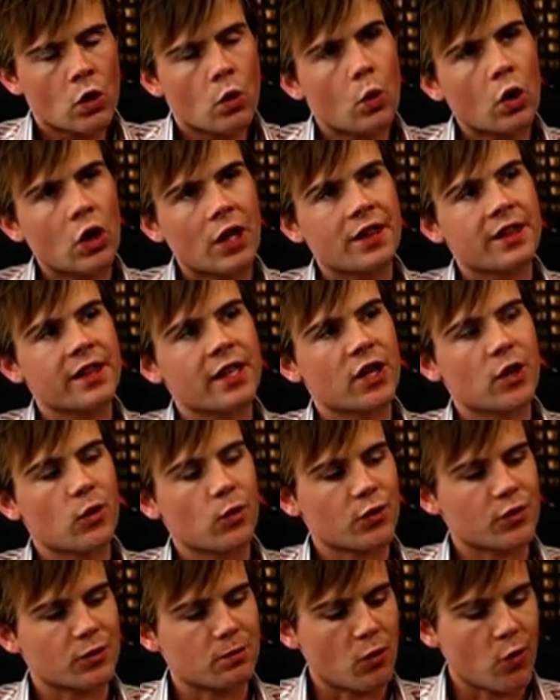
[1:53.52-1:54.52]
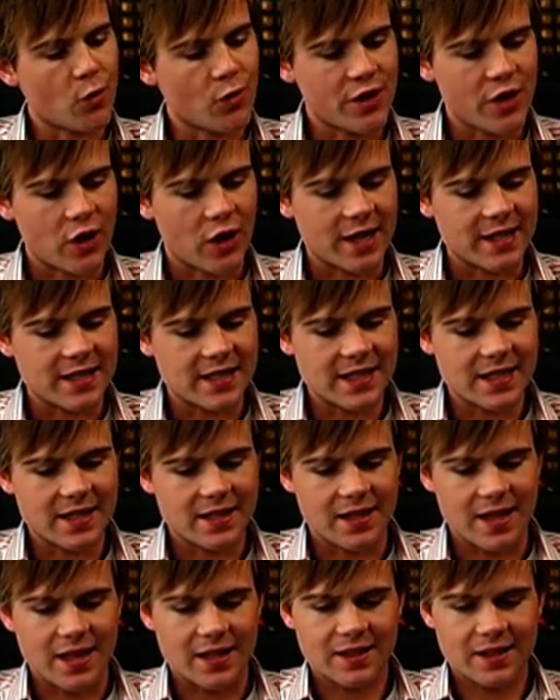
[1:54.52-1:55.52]
Well, I think it was more the idea
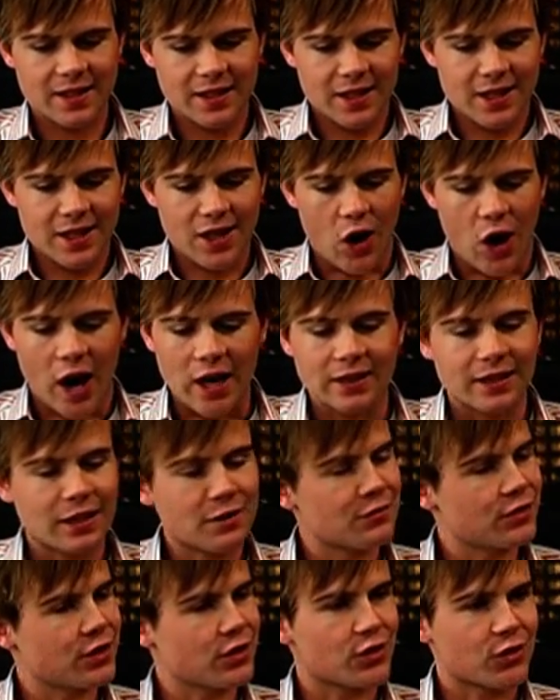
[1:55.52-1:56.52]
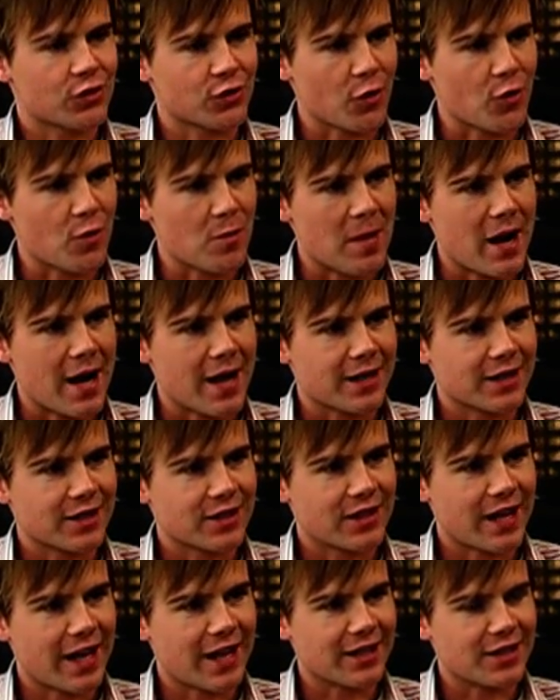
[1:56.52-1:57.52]
that I loved it so
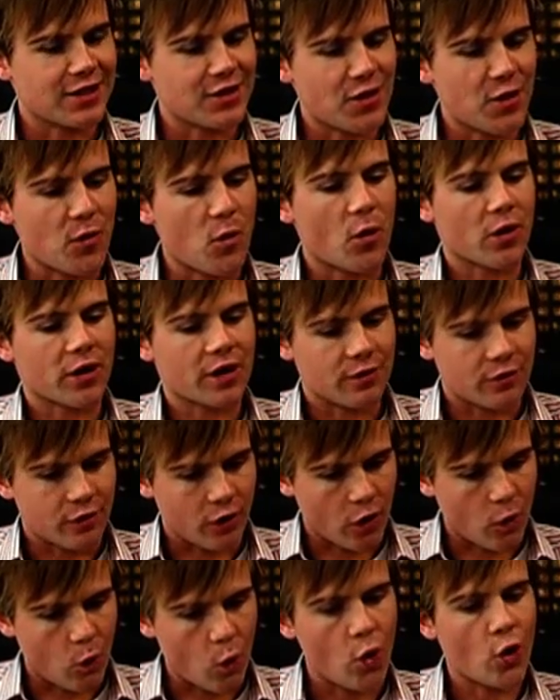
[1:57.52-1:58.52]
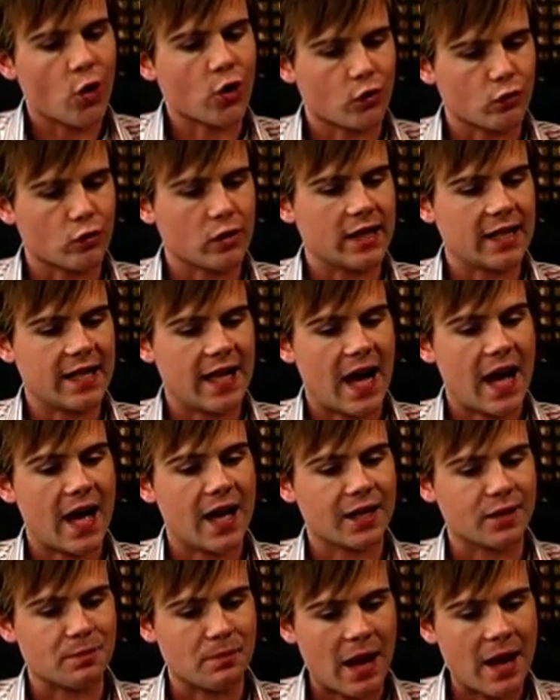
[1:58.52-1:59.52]
much, and you know what, if I work really
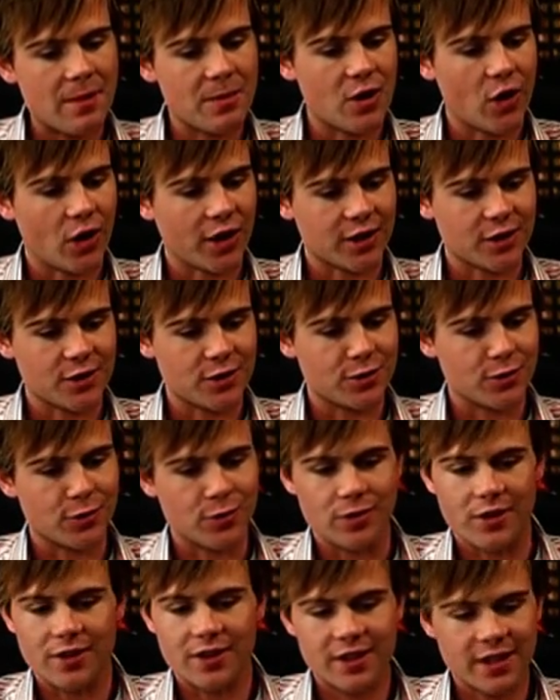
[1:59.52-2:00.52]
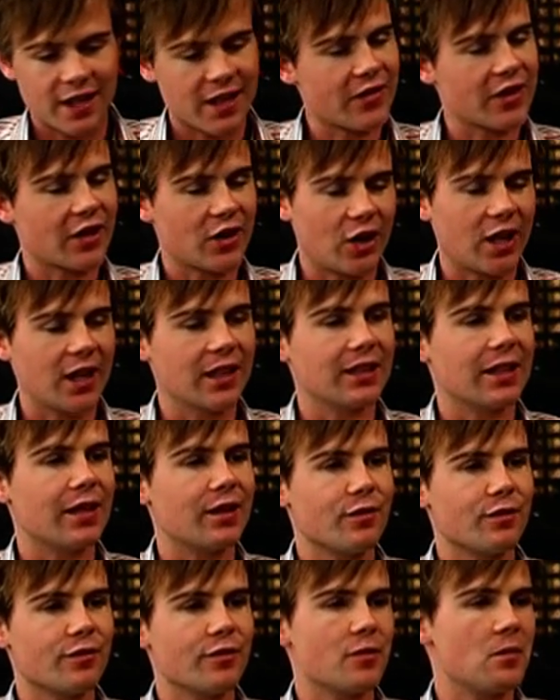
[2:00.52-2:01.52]
hard, maybe I could do the thing that I
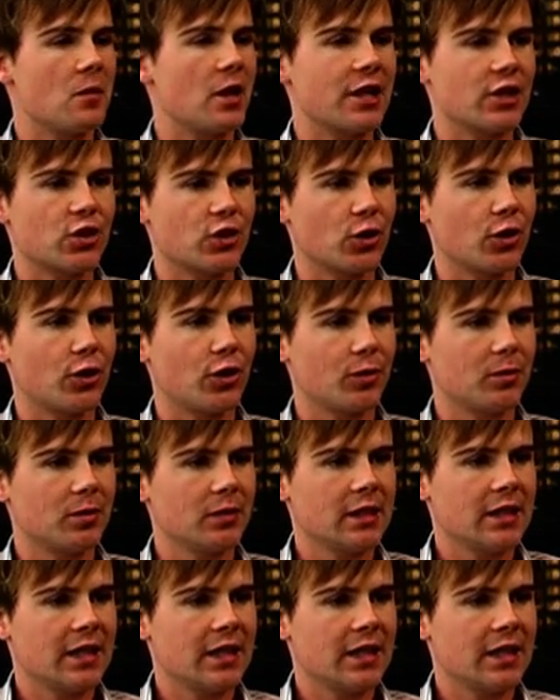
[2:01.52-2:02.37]
love for my job.